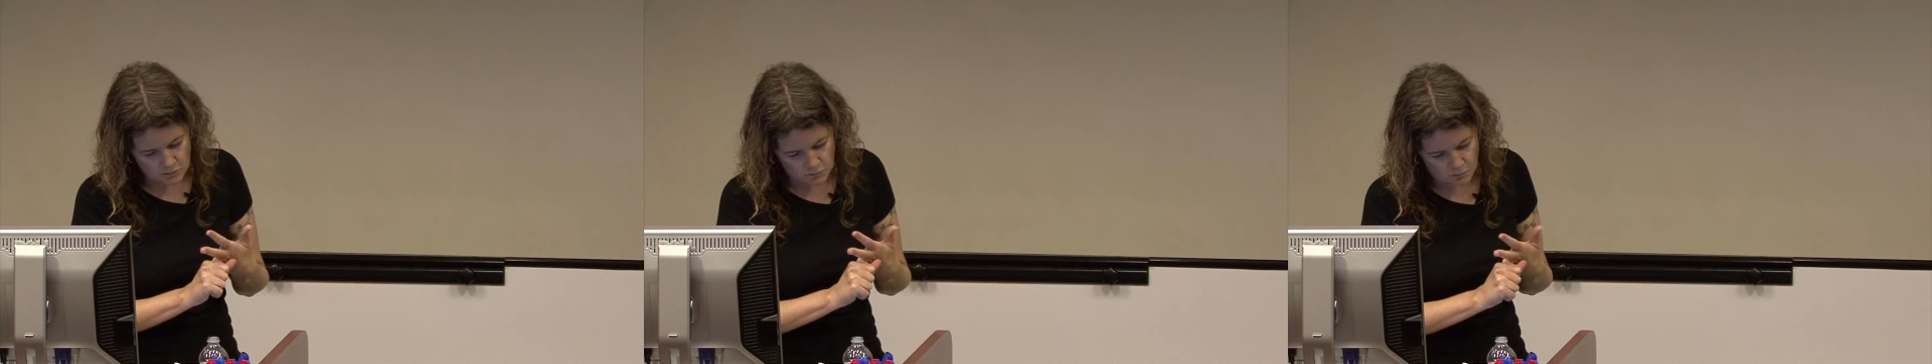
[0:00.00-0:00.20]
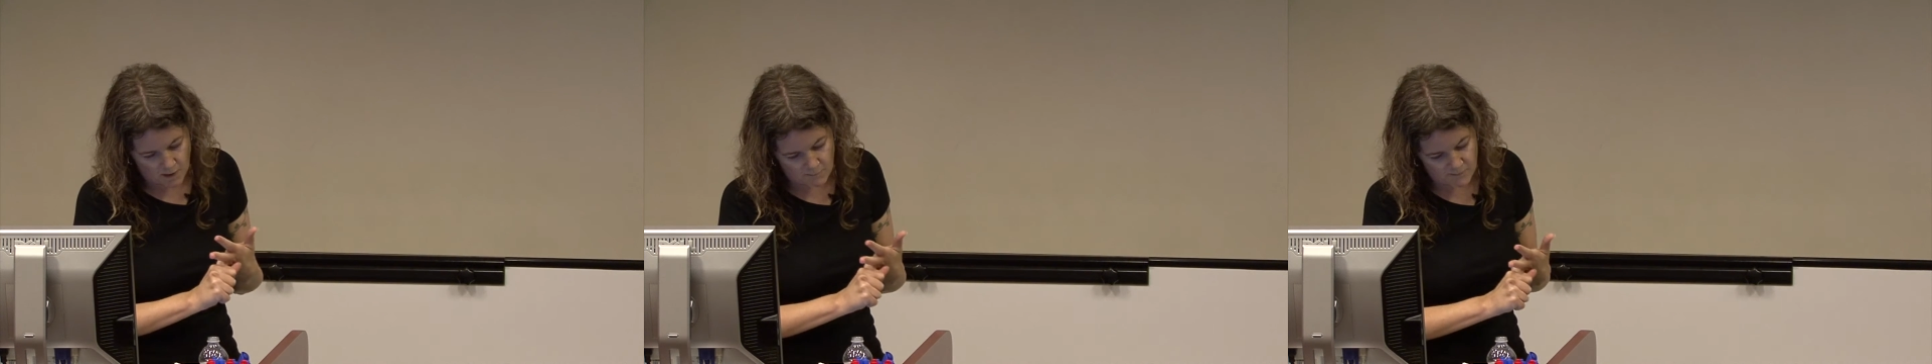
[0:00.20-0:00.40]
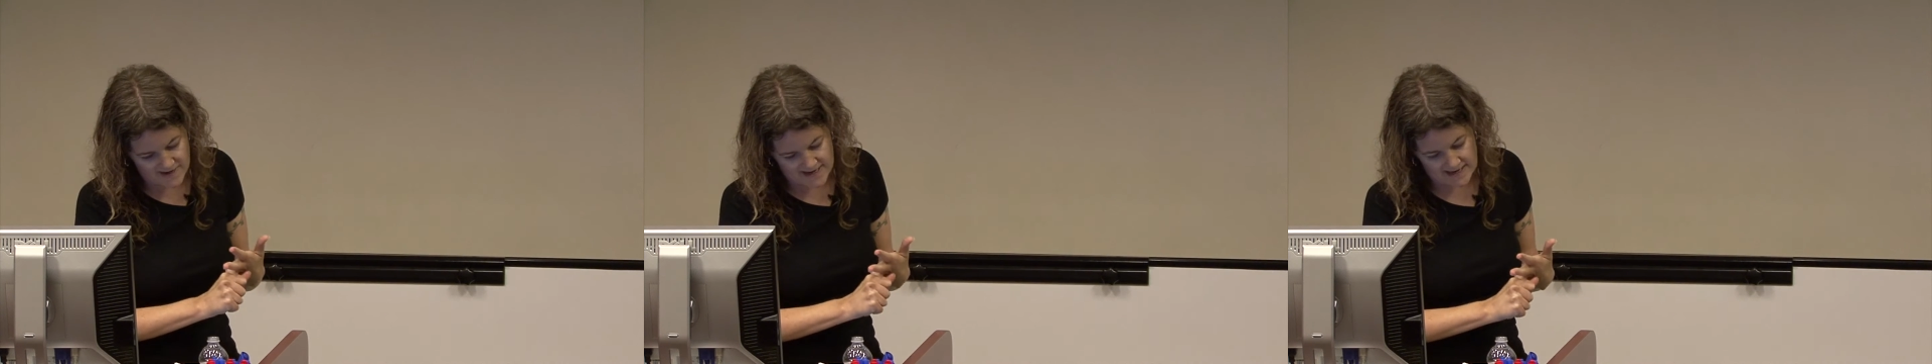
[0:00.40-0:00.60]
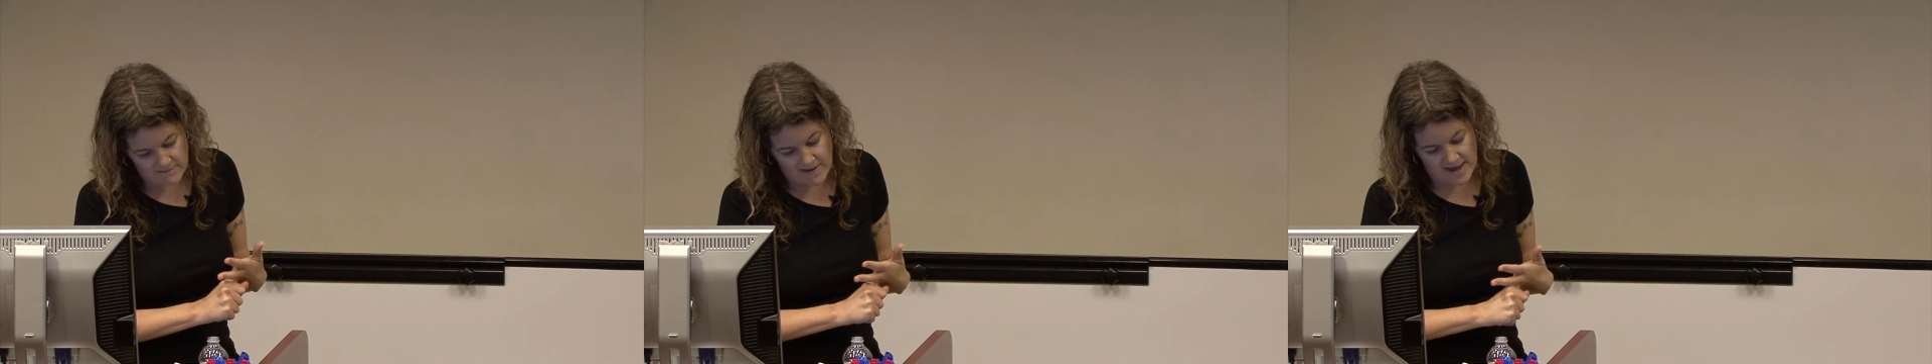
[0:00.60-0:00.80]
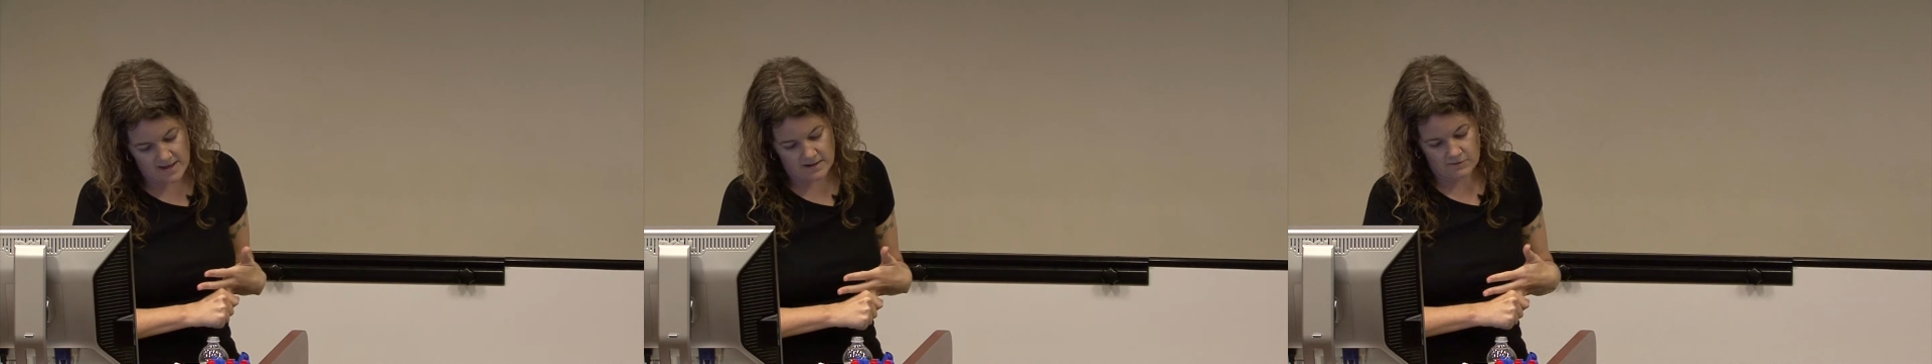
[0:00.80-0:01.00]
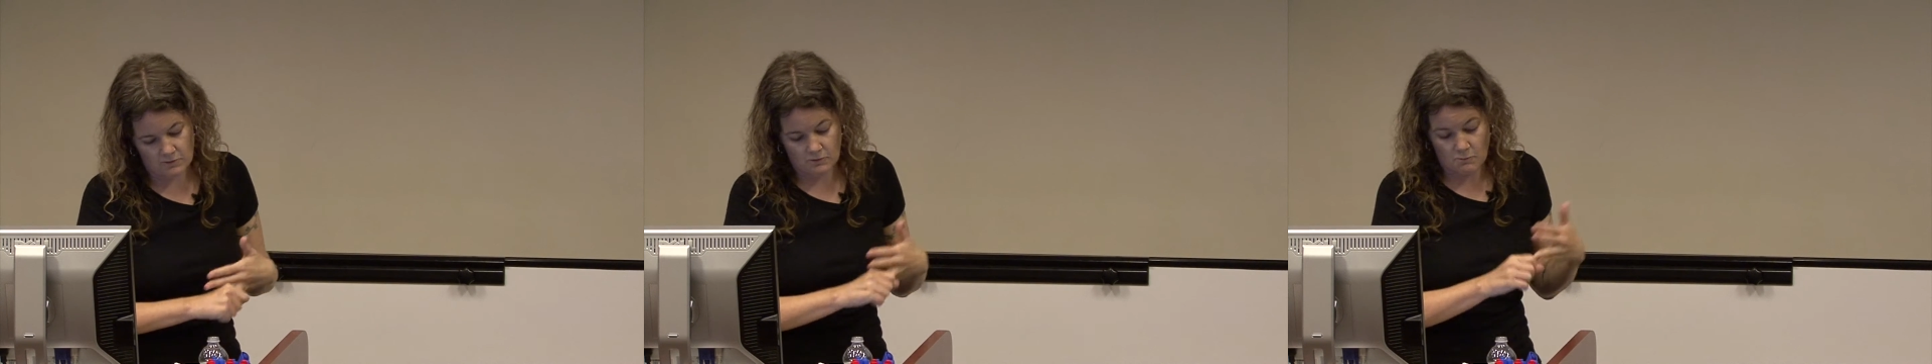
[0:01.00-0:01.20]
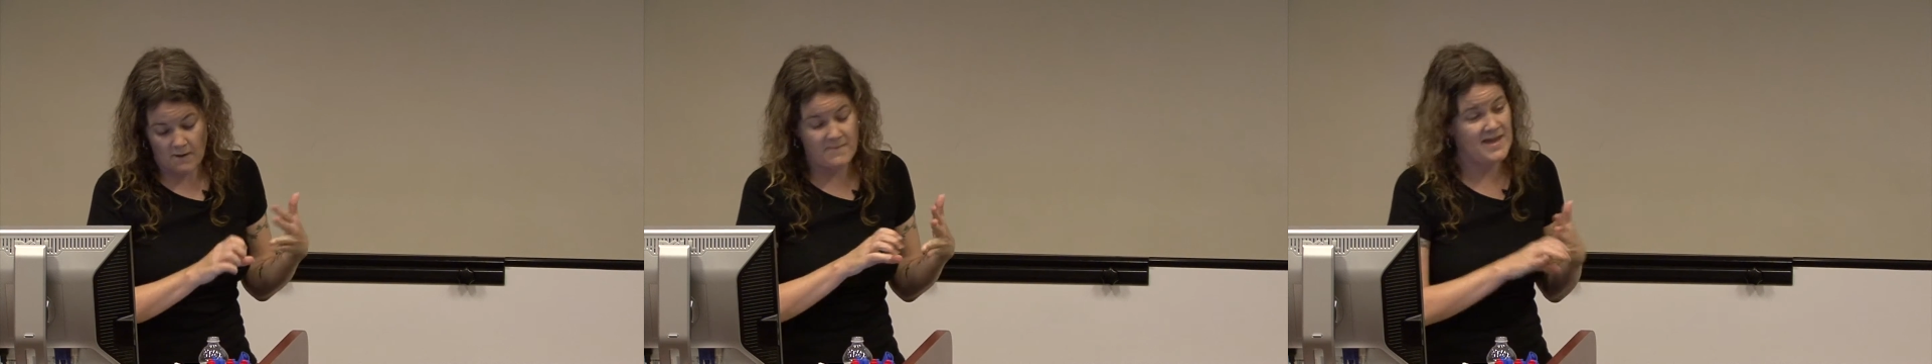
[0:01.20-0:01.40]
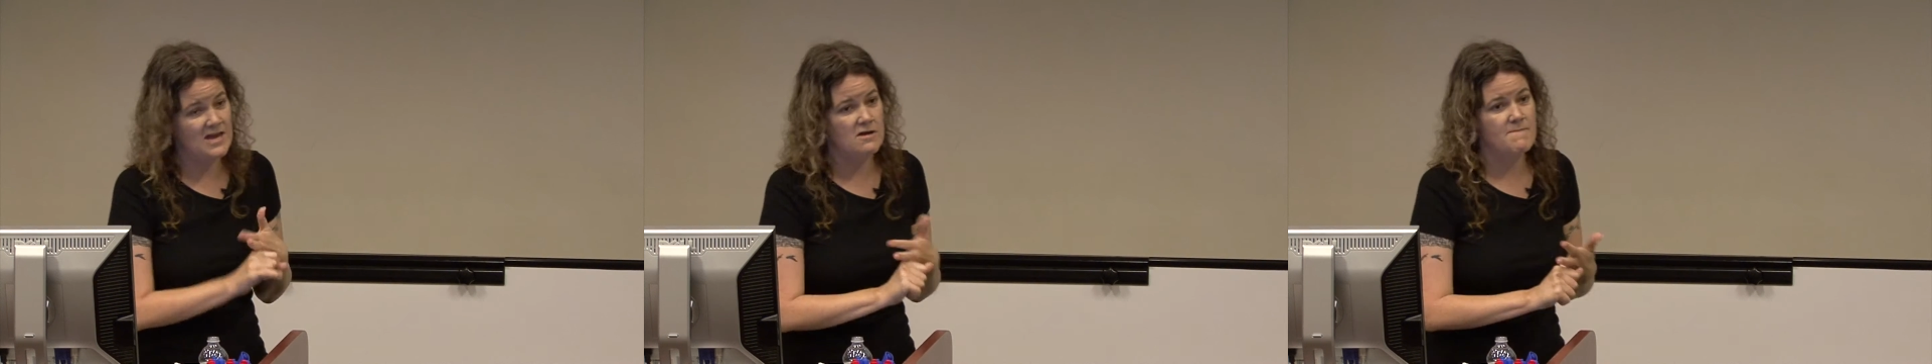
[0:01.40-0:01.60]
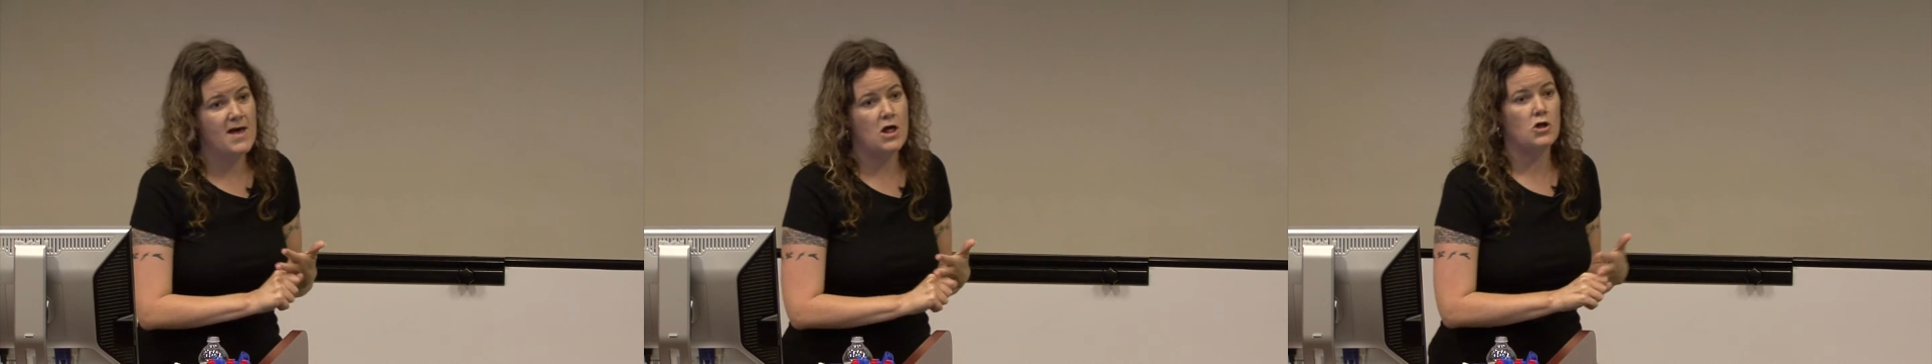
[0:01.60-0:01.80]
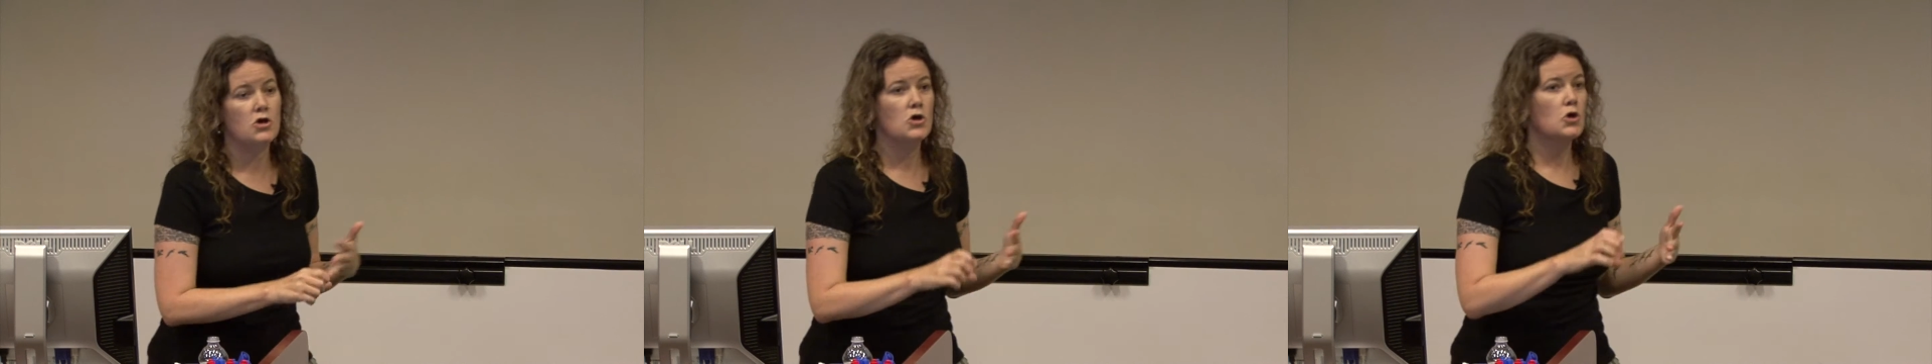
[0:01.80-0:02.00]
what we email,
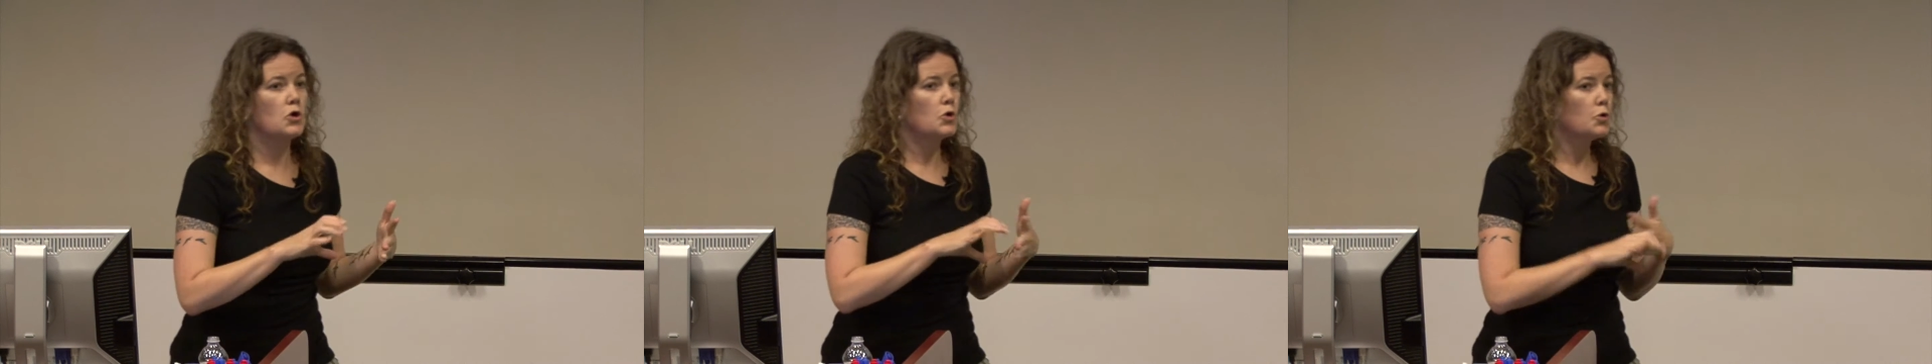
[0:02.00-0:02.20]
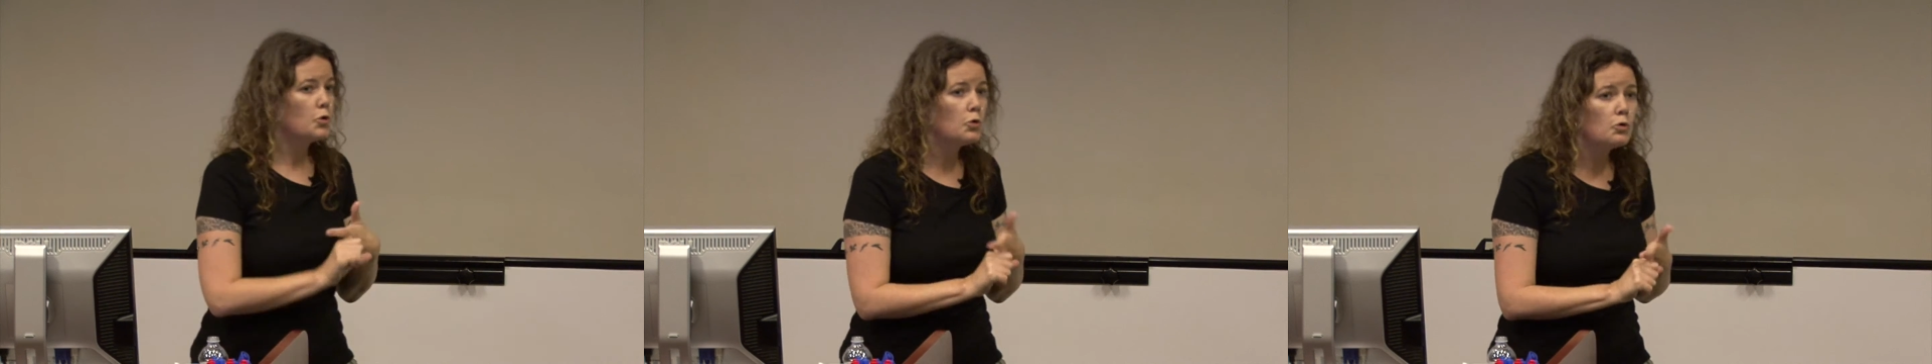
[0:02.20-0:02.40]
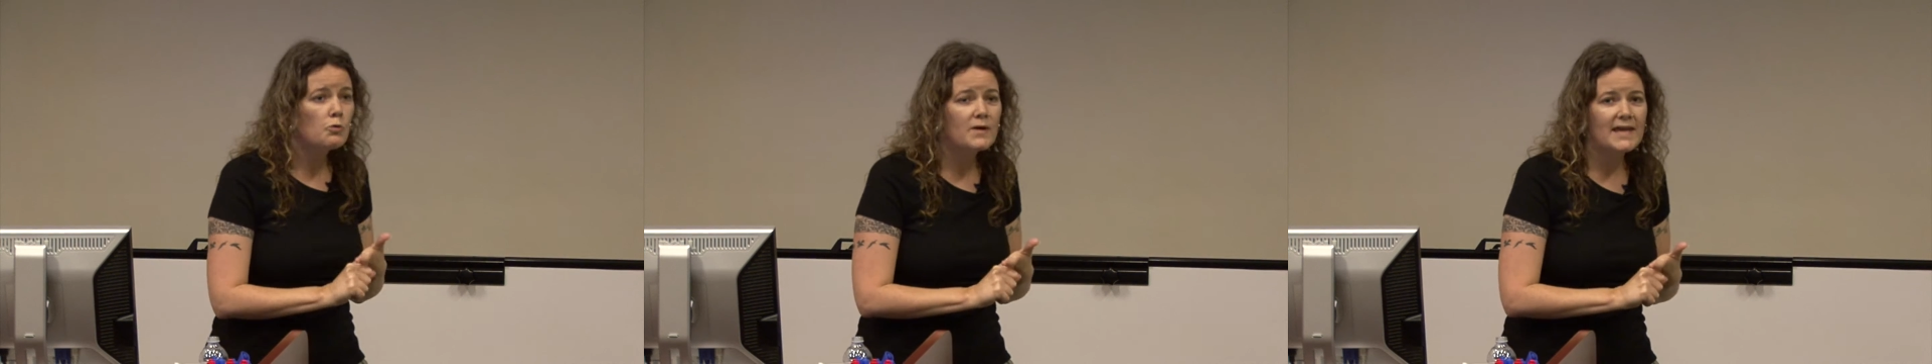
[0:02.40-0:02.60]
who